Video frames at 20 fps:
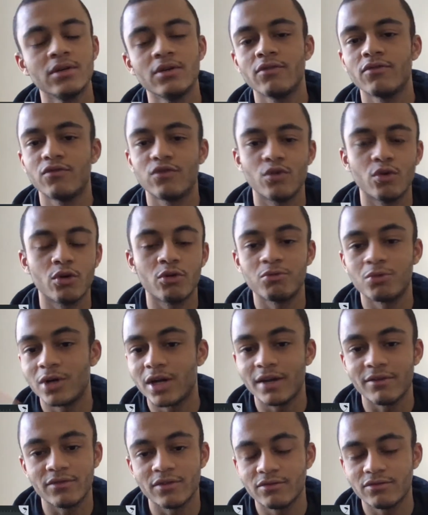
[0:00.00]
for
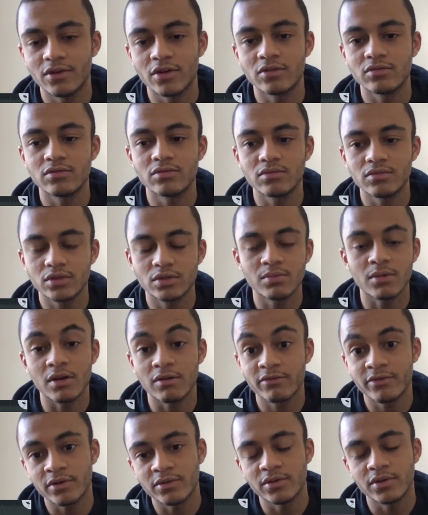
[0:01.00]
whatever
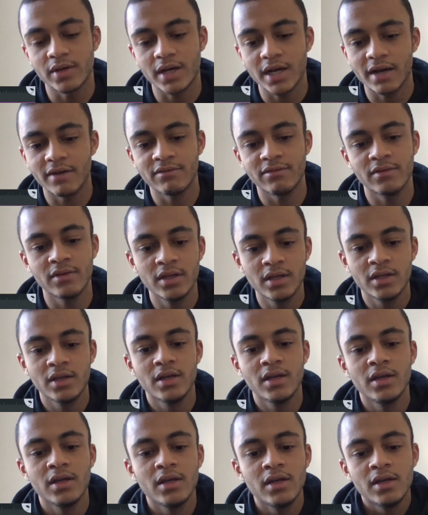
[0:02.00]
smartphone you have.
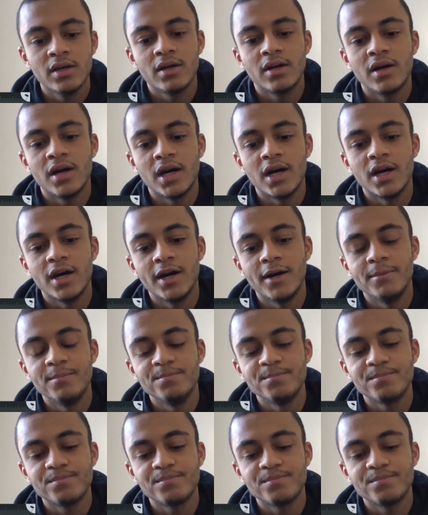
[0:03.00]
Um,